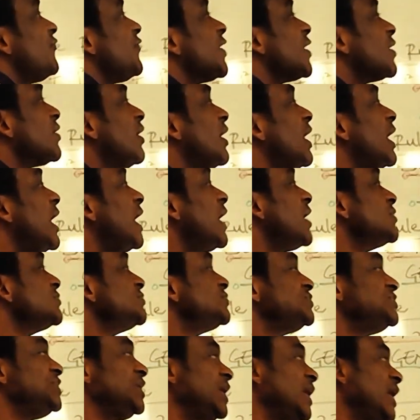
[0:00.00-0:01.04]
figure
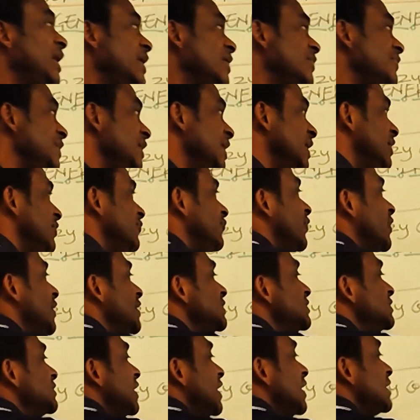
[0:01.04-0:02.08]
out the area. For
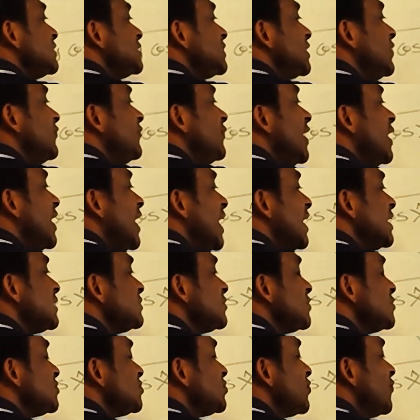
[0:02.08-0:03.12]
instance, if they
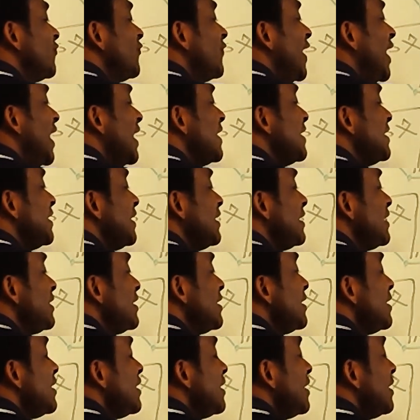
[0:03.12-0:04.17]
ask us to find
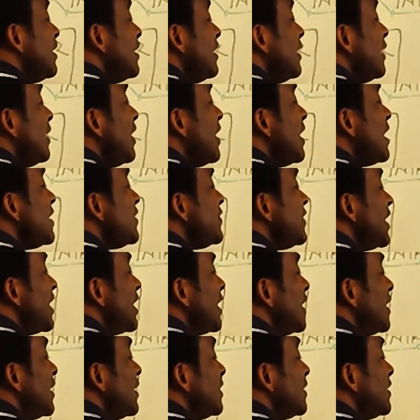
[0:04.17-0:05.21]
the
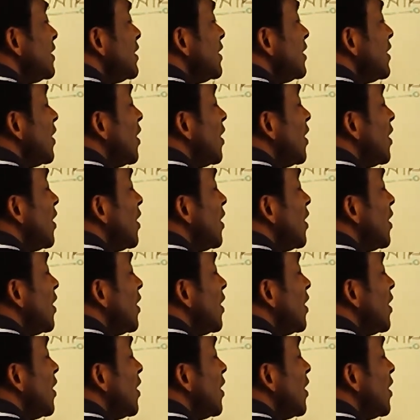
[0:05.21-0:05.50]
area